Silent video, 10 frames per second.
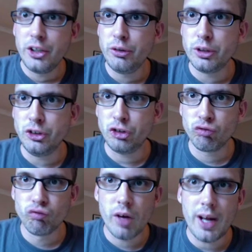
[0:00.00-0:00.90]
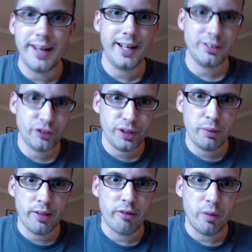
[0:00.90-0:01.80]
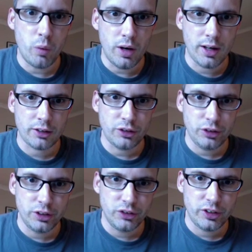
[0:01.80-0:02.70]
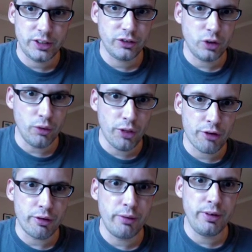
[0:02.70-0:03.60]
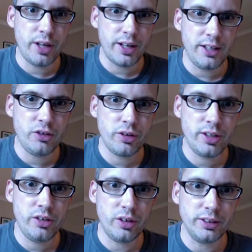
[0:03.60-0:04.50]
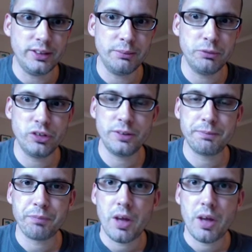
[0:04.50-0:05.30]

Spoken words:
you can just run it, see whether it works, and you can see it's gone through and done each of these items.